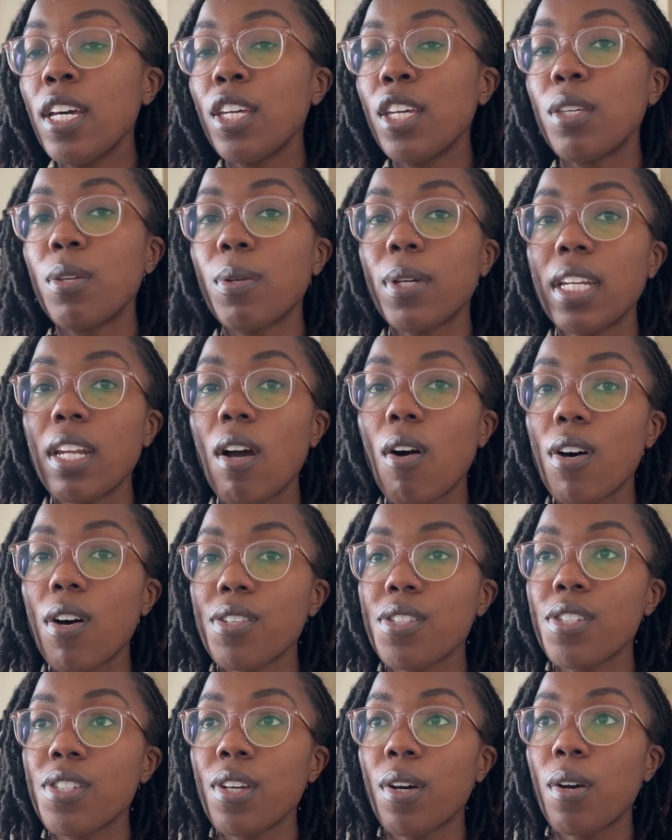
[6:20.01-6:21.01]
You can
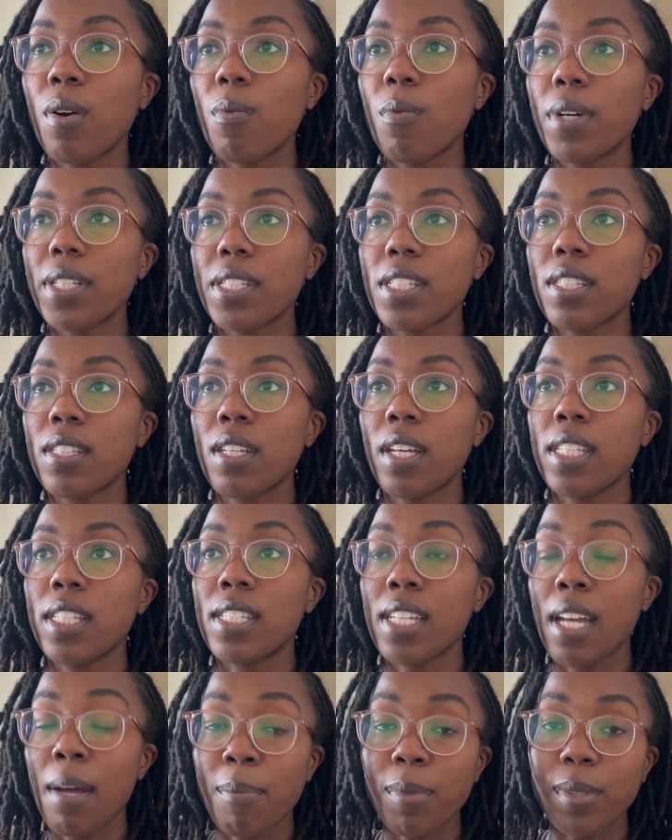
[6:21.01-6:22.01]
also, once the
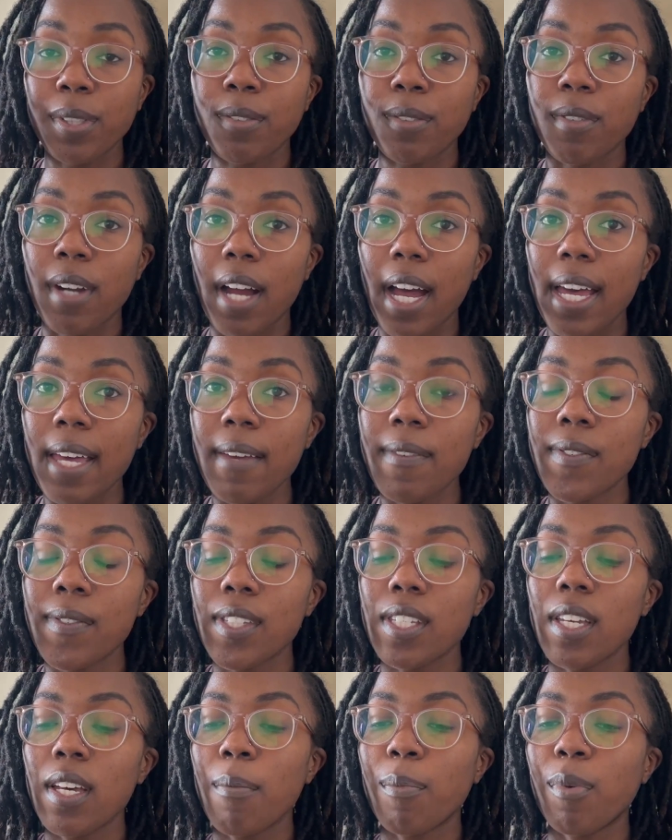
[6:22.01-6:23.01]
sample
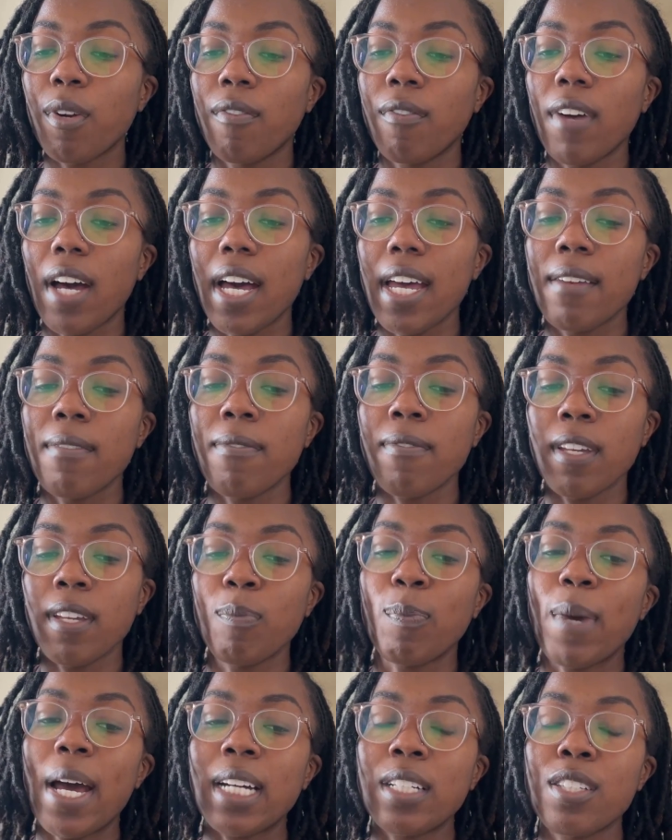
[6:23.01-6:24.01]
arrives, provide
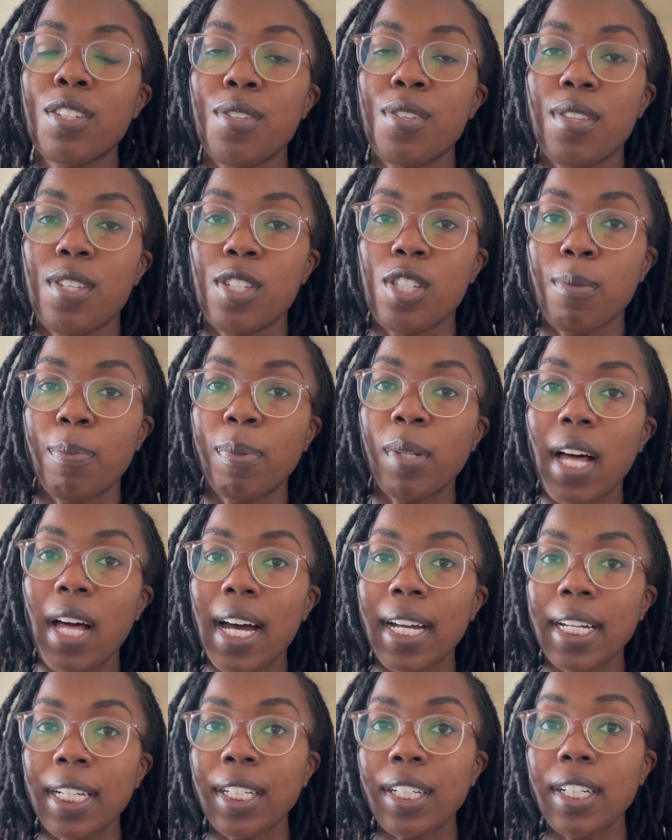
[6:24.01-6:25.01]
feedback to the
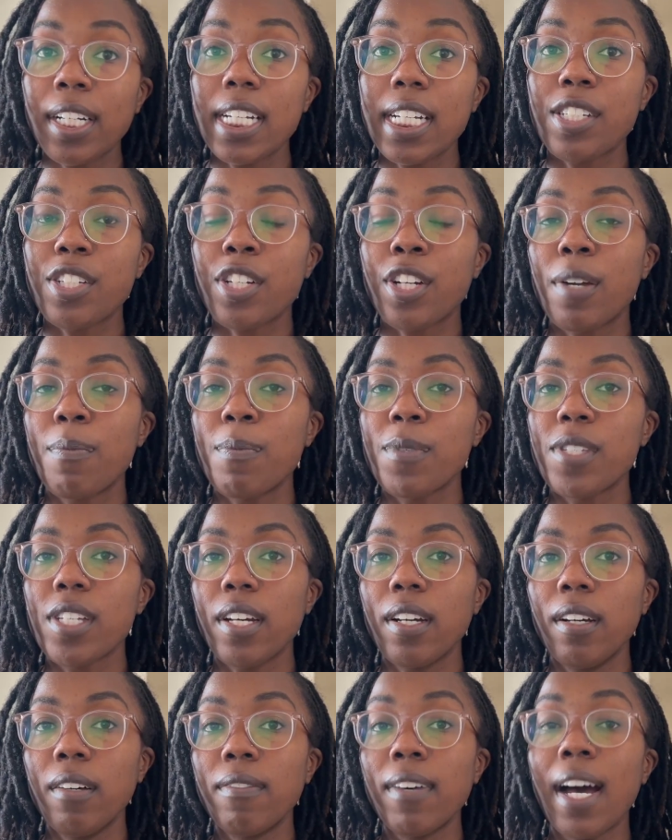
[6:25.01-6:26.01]
supplier in terms
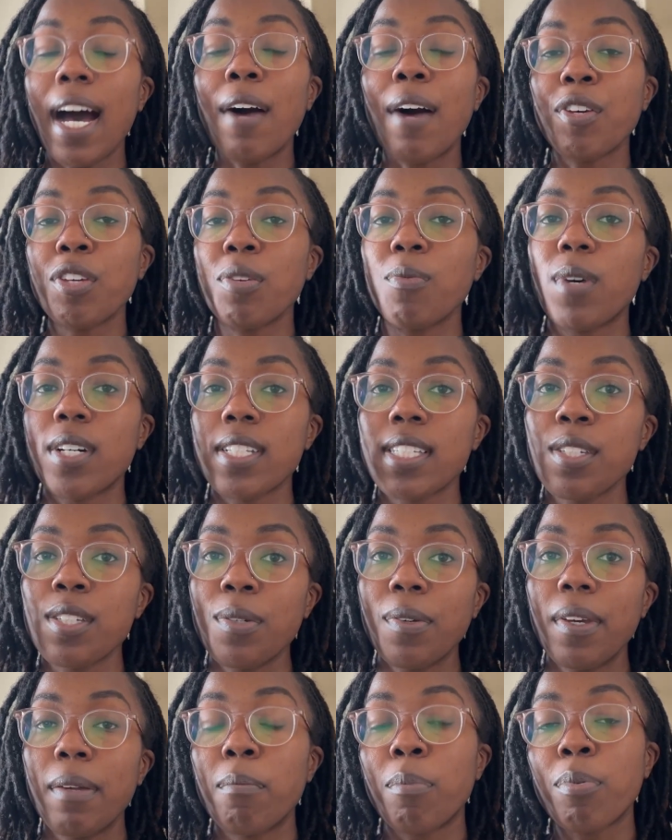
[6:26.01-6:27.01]
of how you want
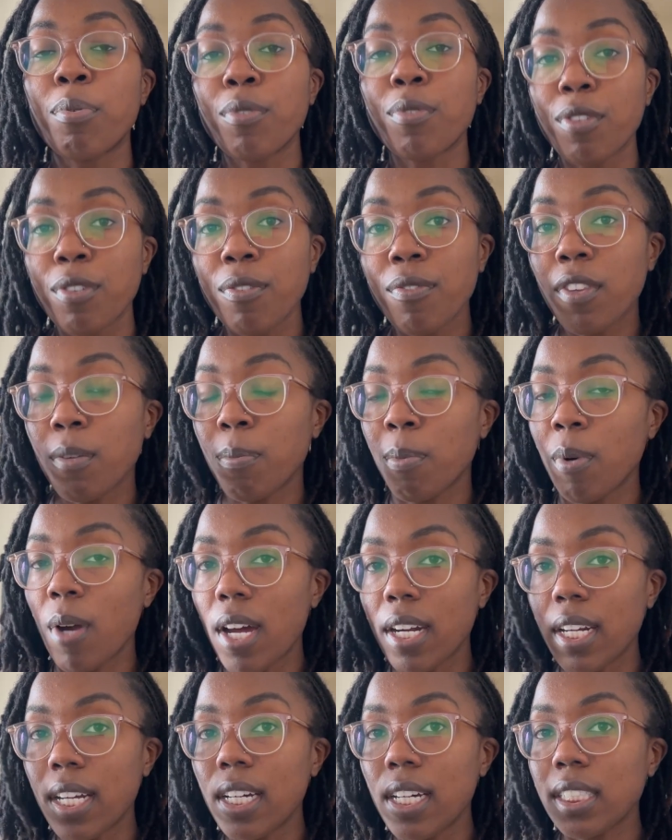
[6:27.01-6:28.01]
to improve the
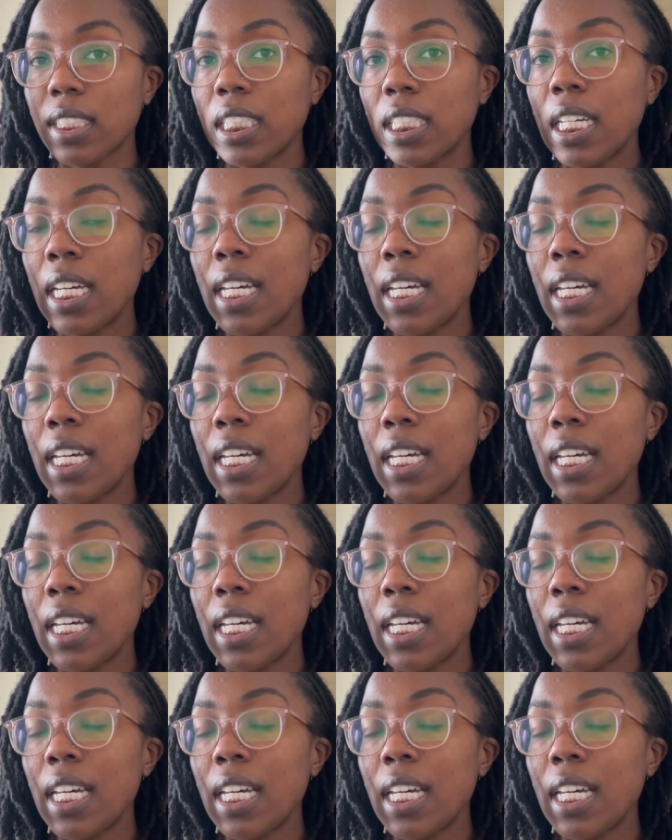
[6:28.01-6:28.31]
product